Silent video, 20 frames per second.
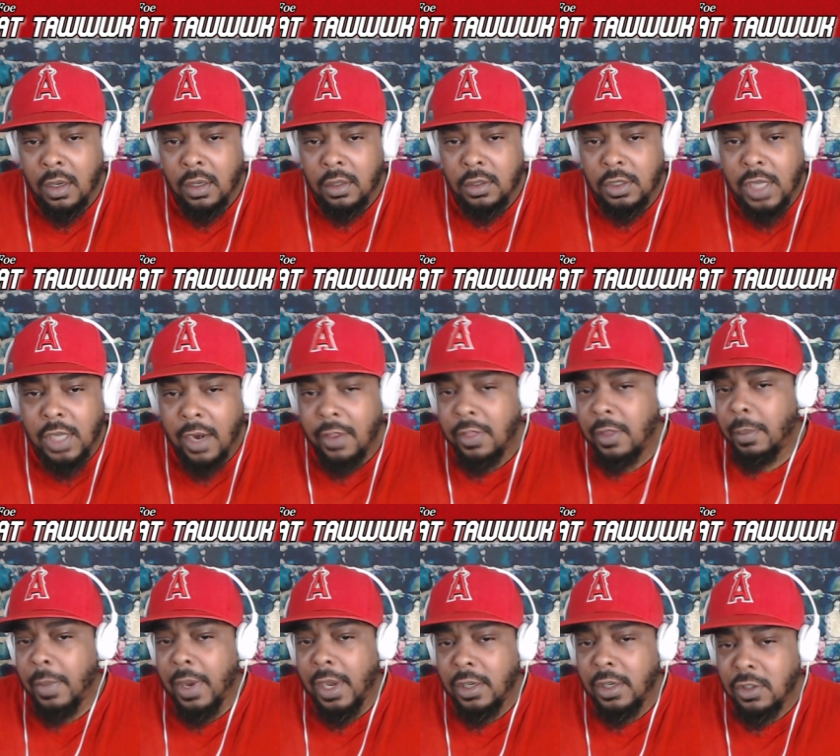Jonathan
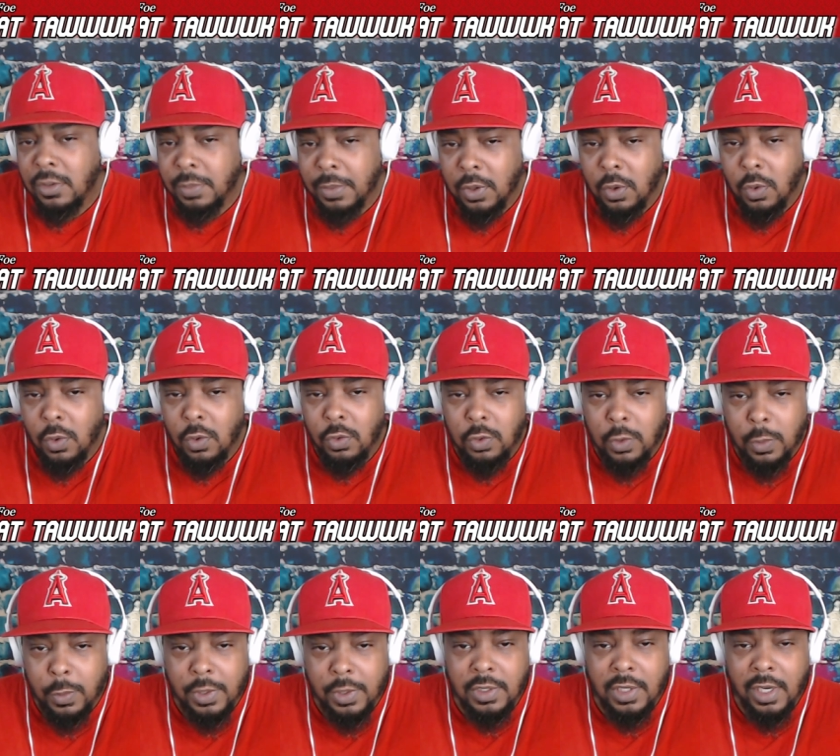Major's been going through
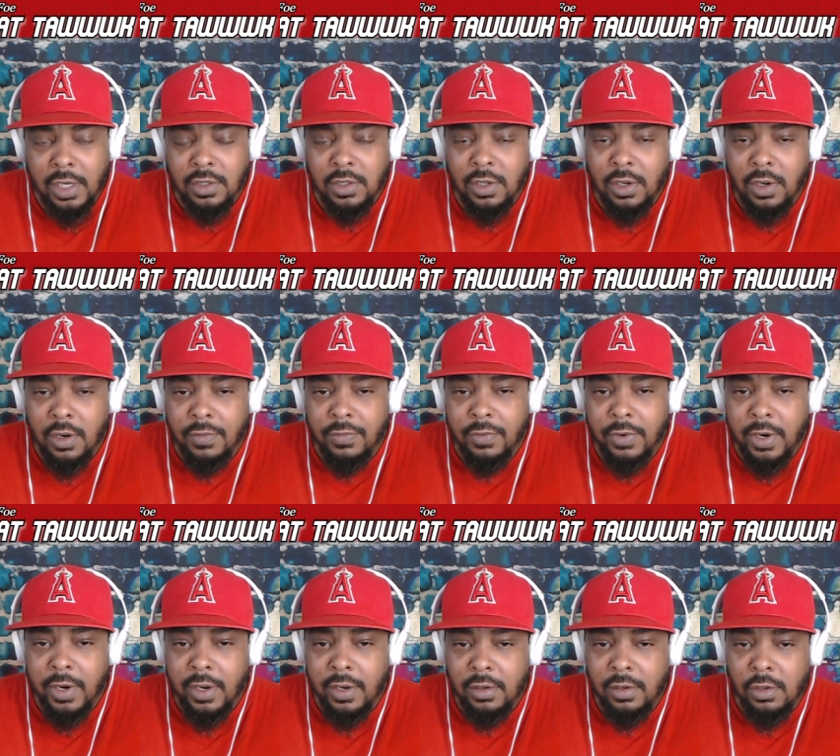with his ex
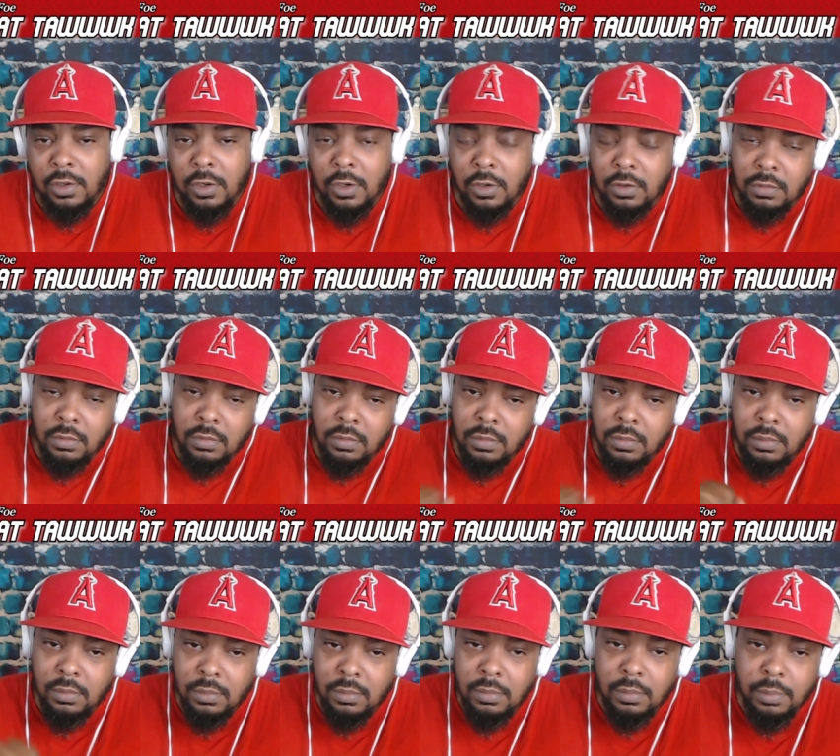girlfriend, you know,
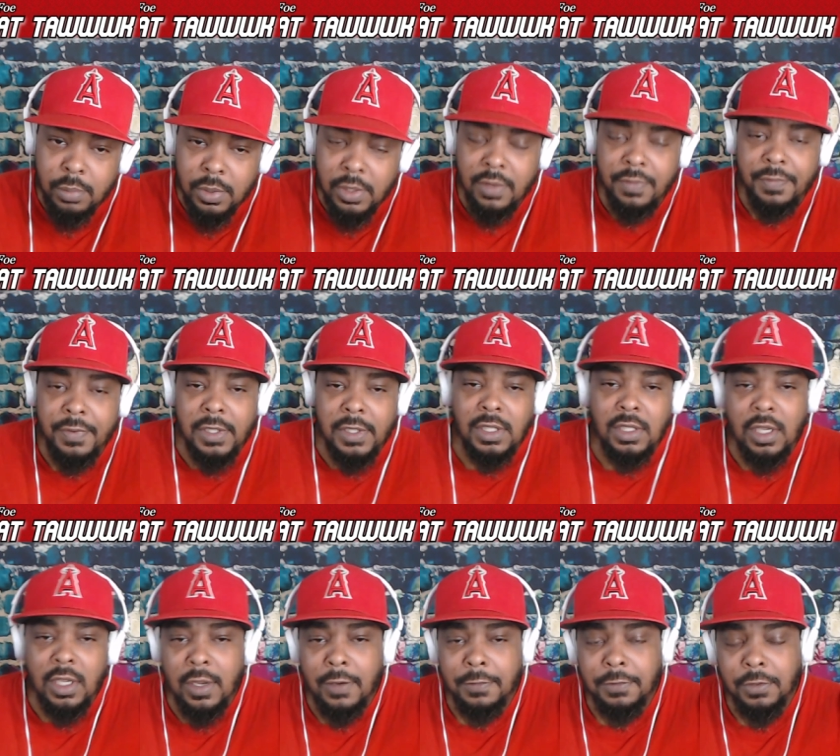putting the
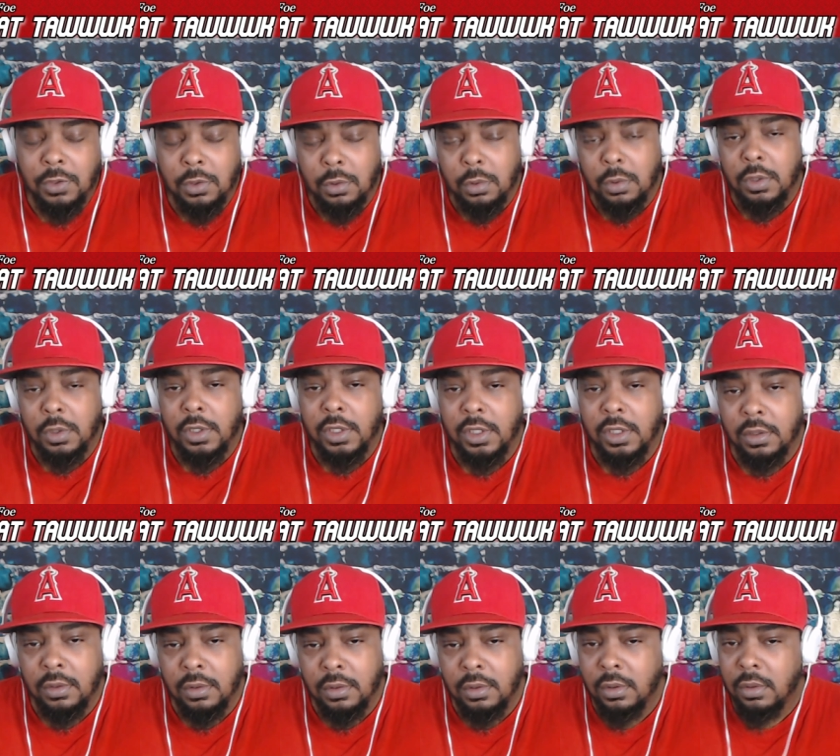cuffs to her,
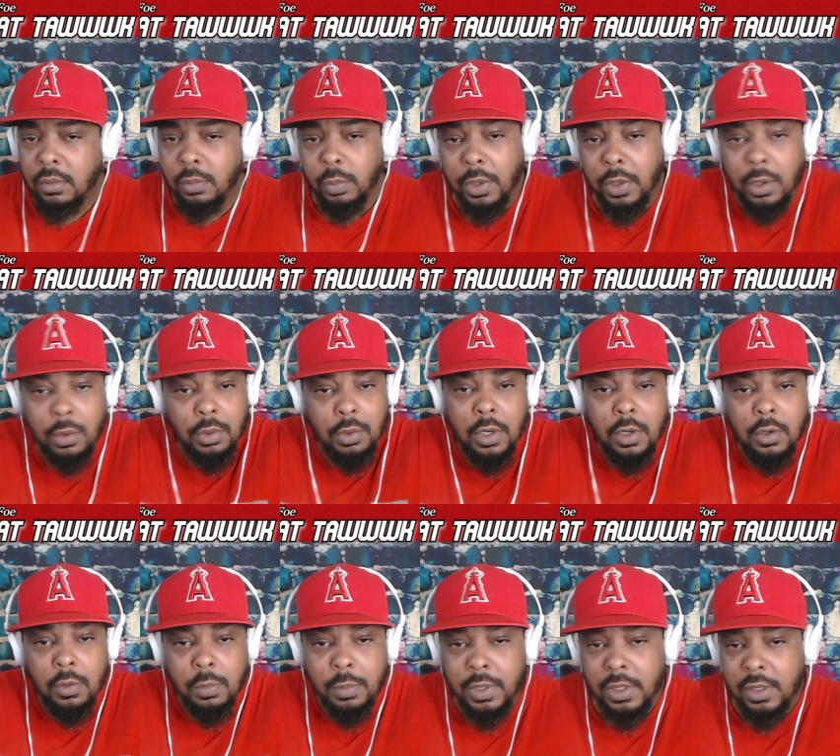and we don't know,
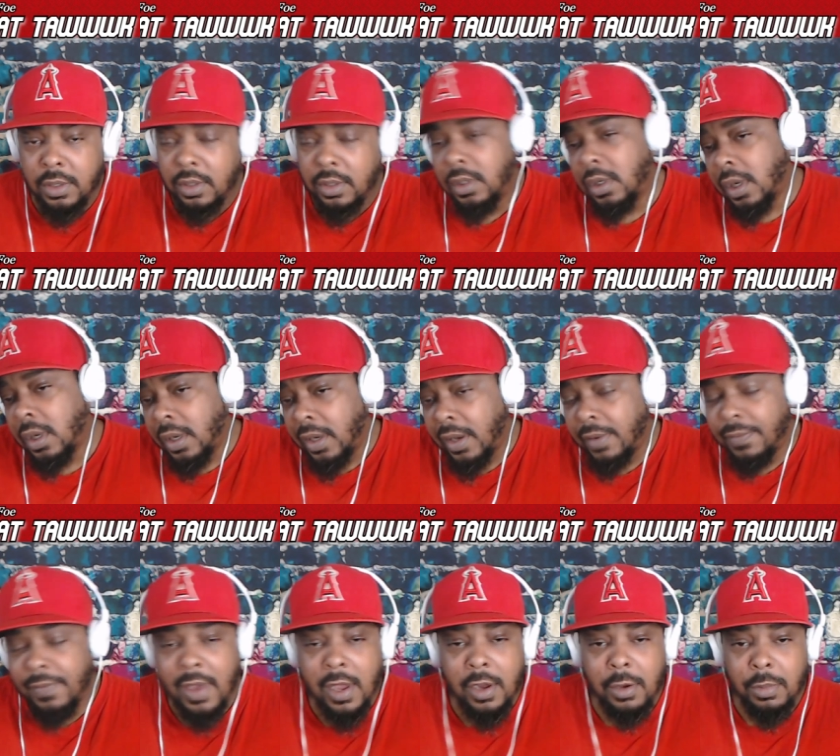but they
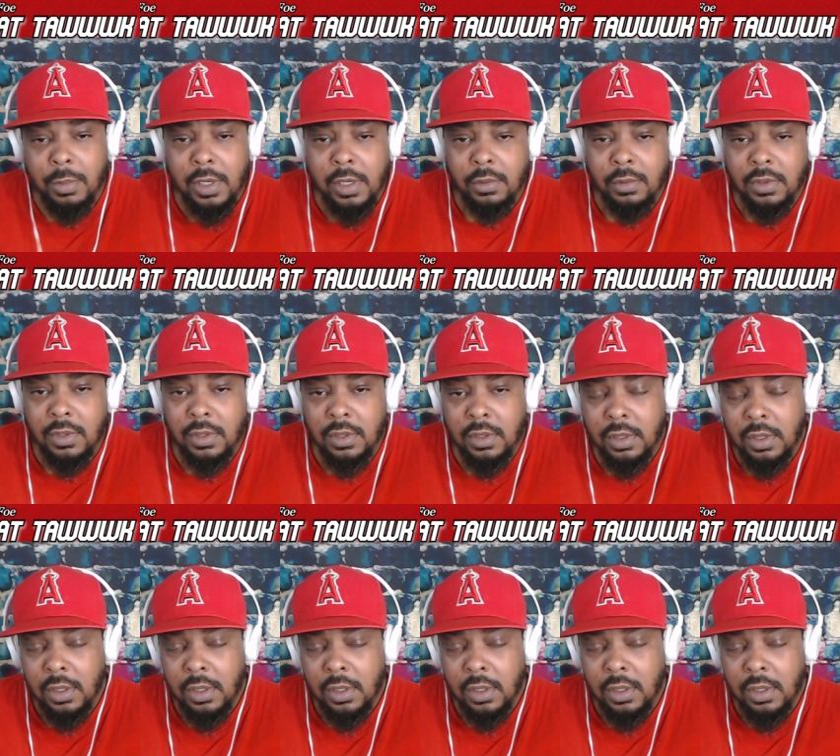found him guilty.